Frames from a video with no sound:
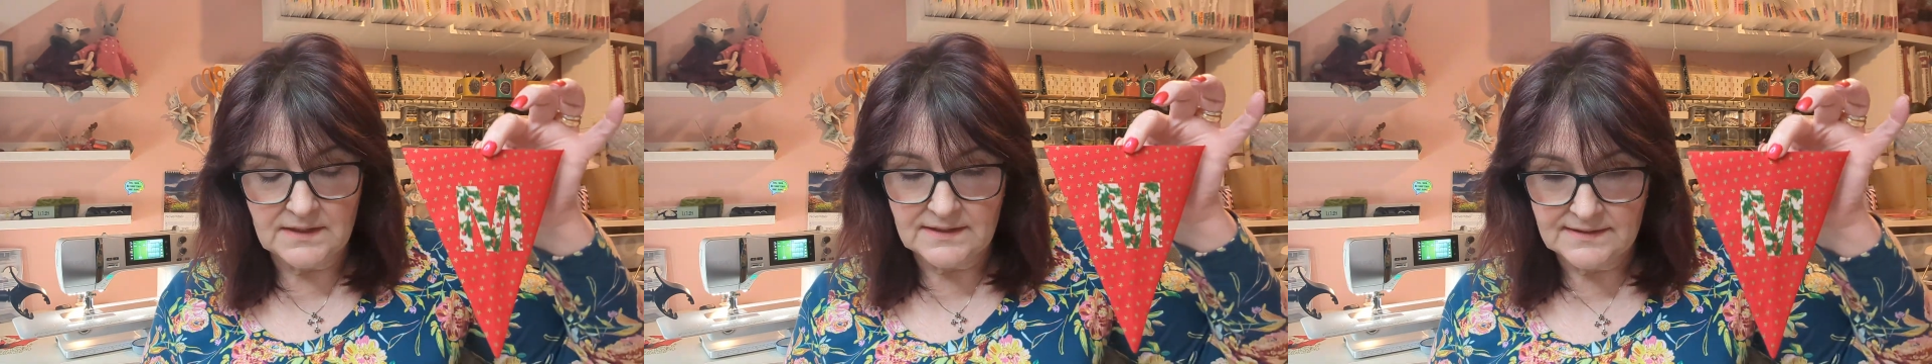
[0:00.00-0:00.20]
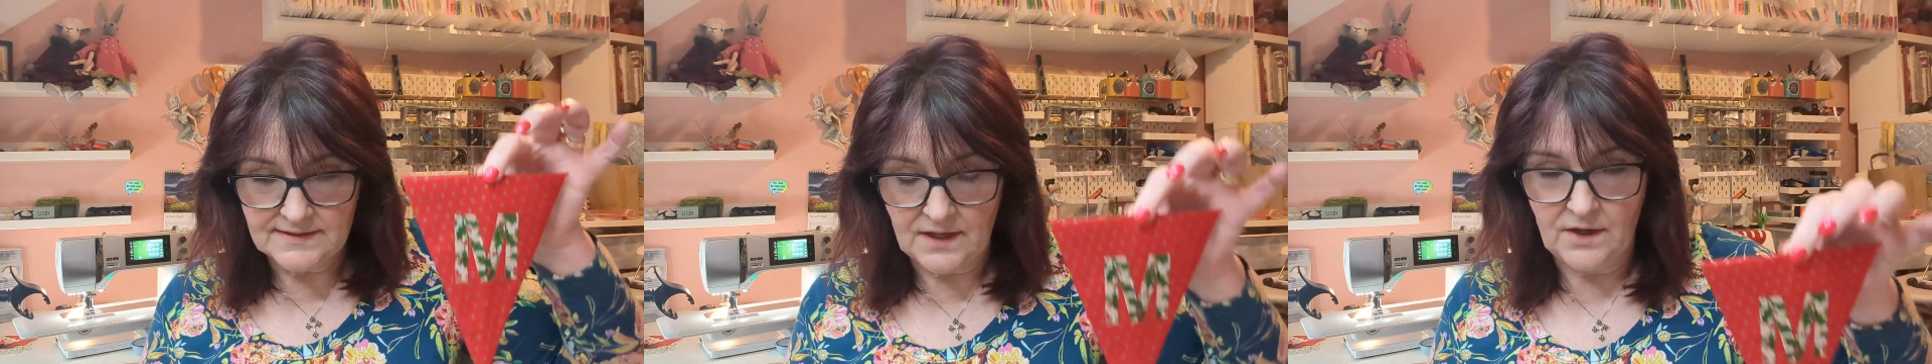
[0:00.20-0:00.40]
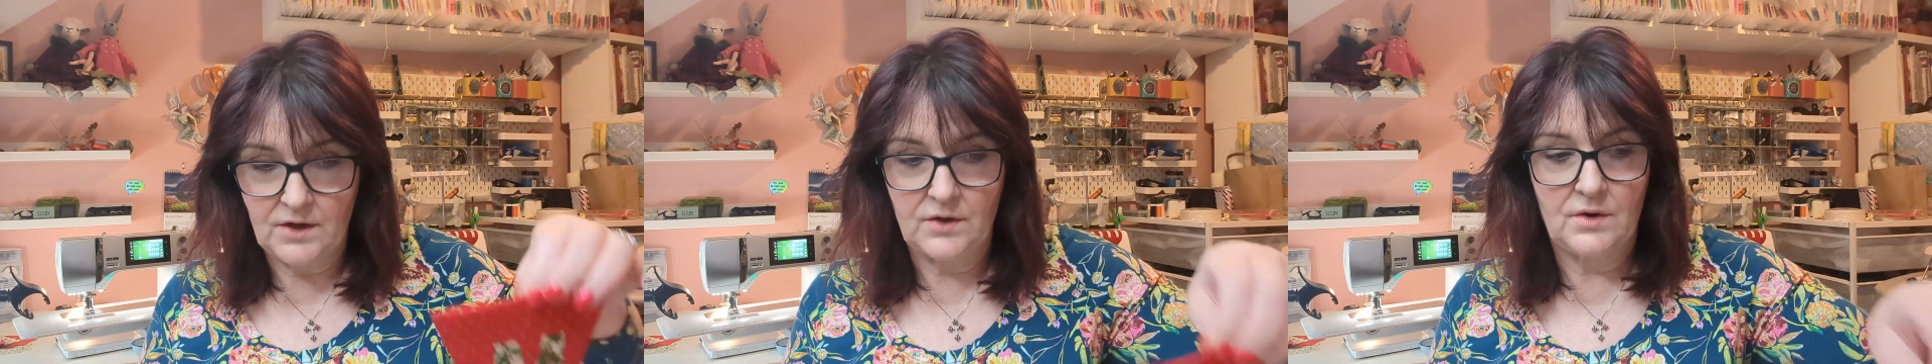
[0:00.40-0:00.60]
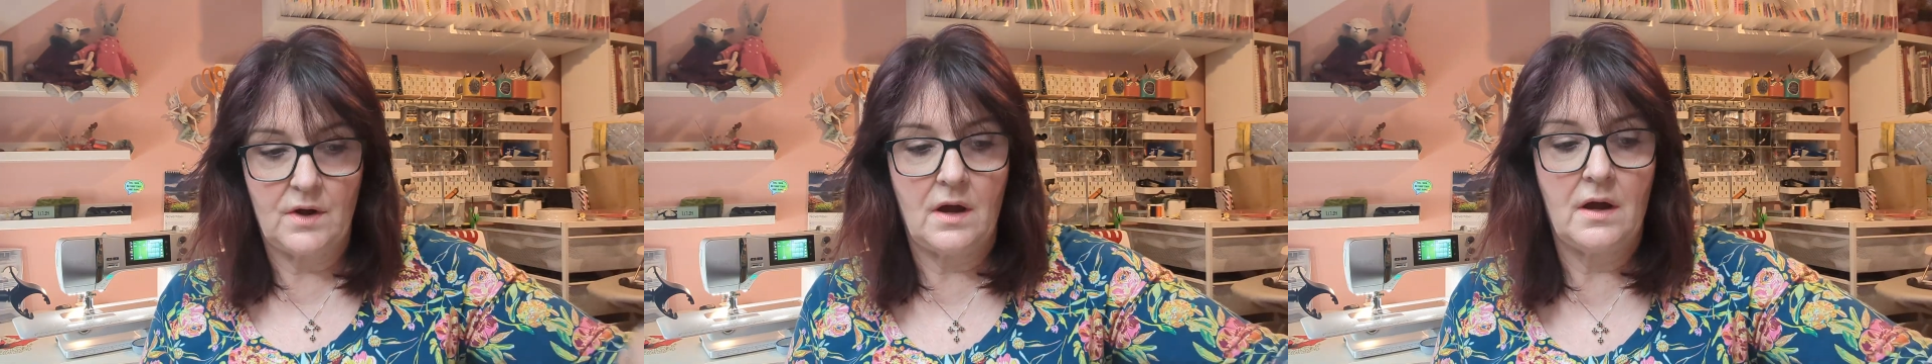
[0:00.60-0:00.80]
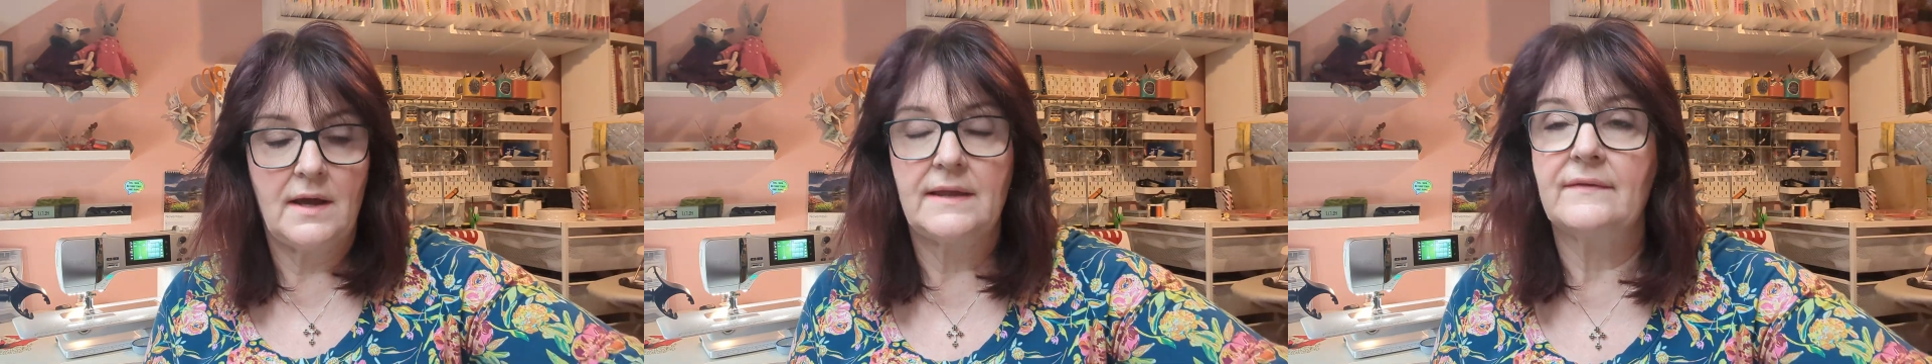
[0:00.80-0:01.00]
So
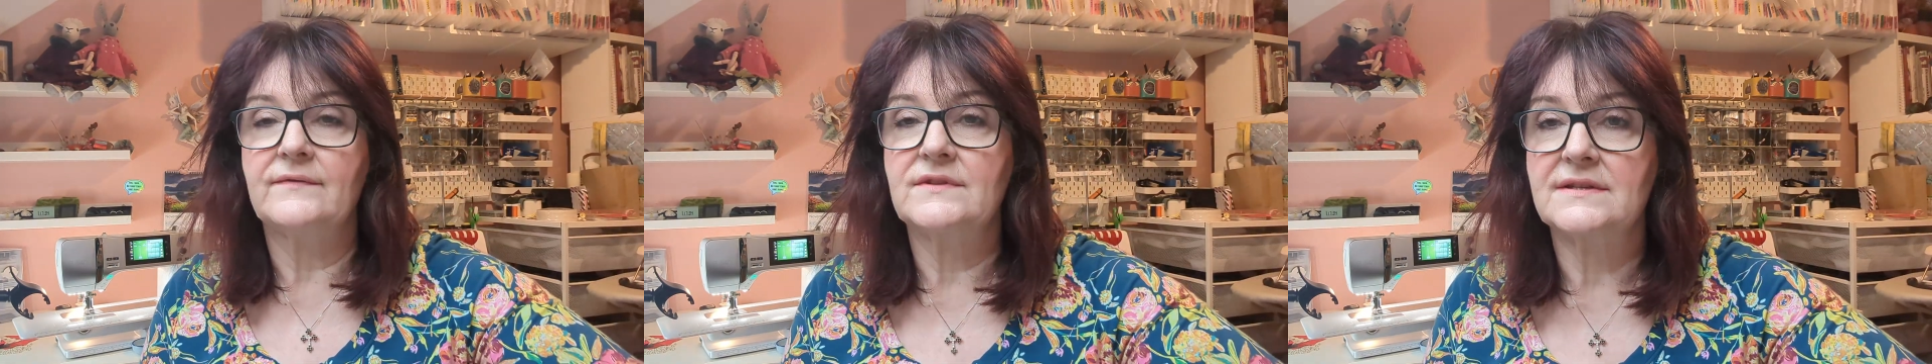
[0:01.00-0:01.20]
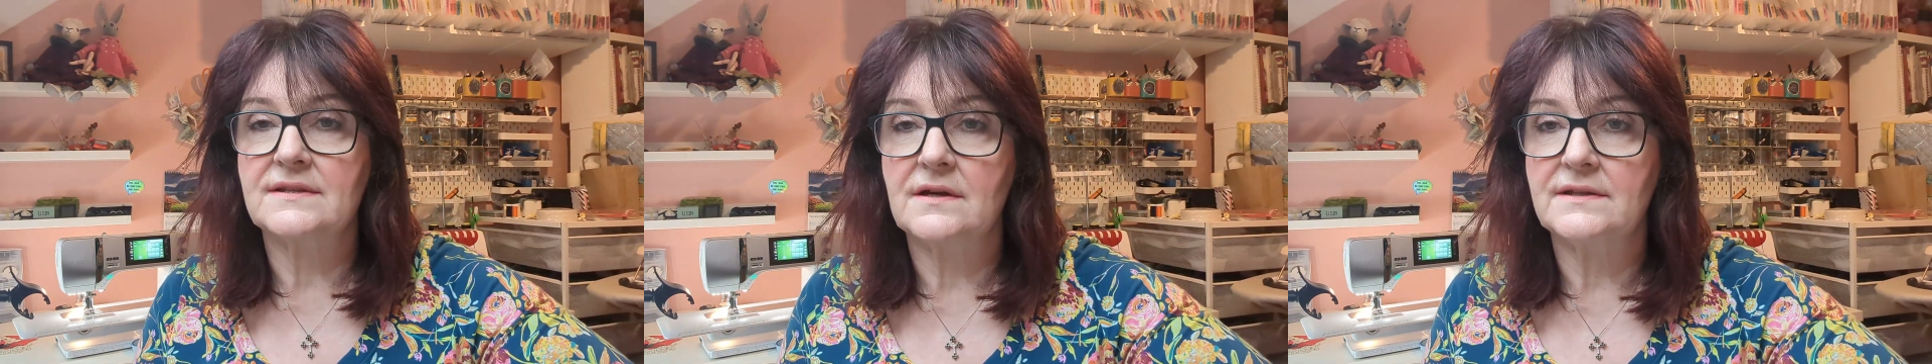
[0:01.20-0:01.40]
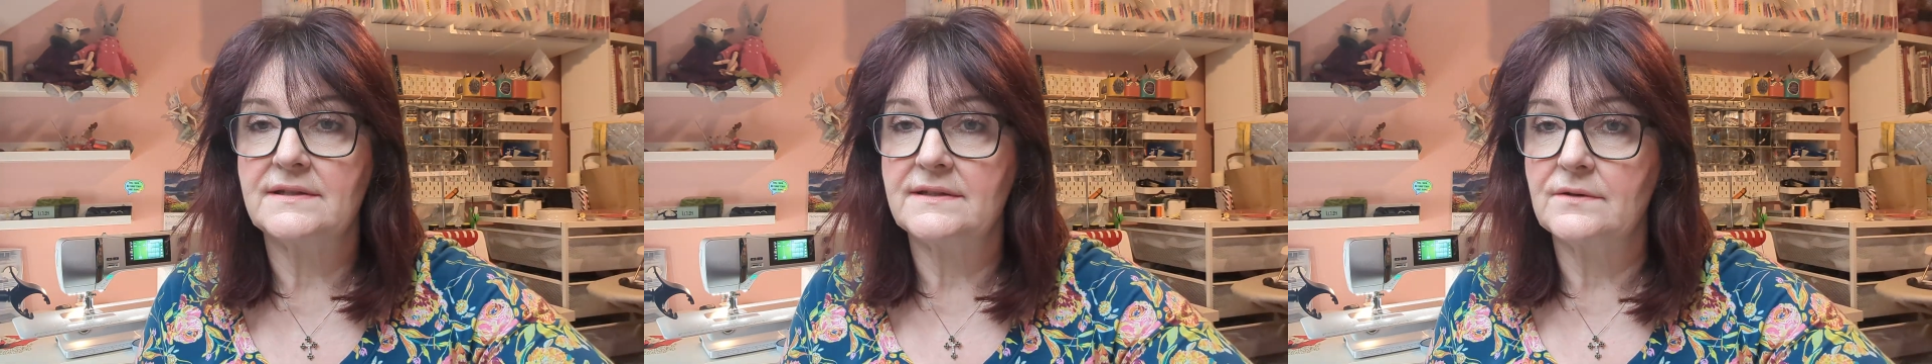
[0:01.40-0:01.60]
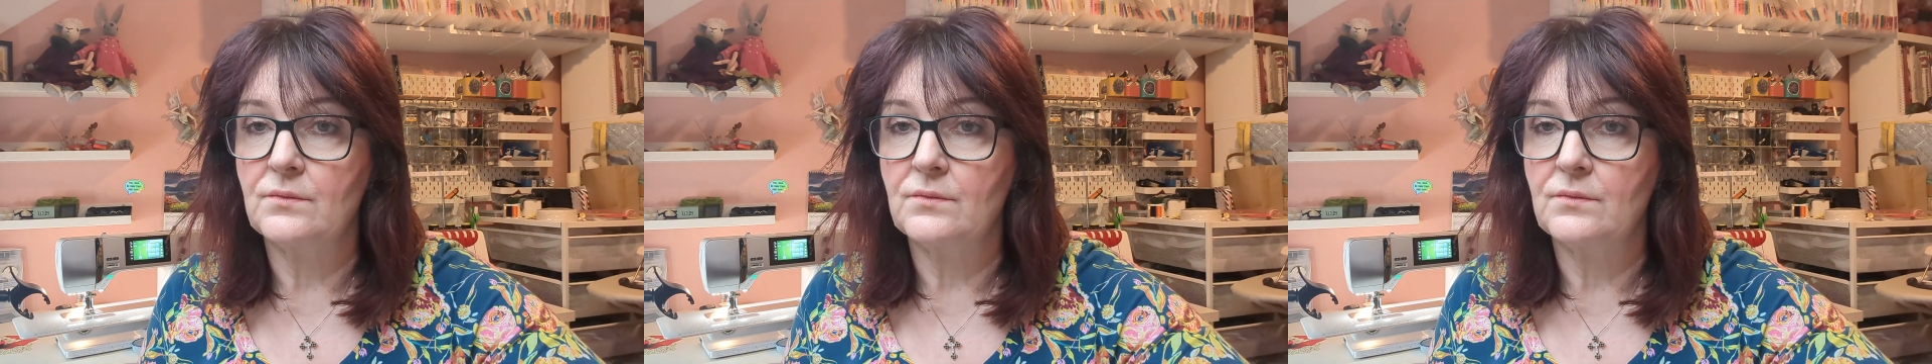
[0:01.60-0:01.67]
I decided